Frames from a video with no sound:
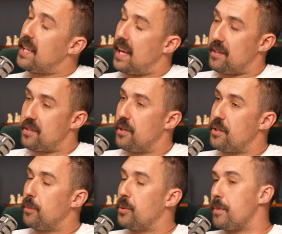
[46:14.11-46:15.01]
ve yeah,
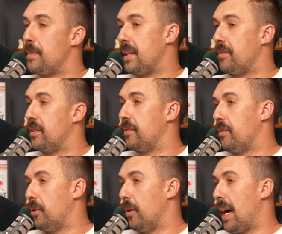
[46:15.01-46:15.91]
searchable to benefit
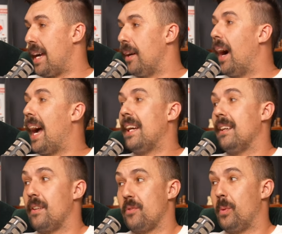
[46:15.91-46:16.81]
for A
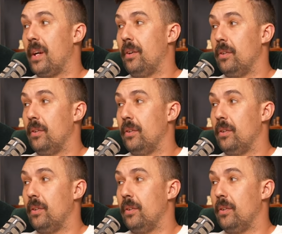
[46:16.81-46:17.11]
I as well.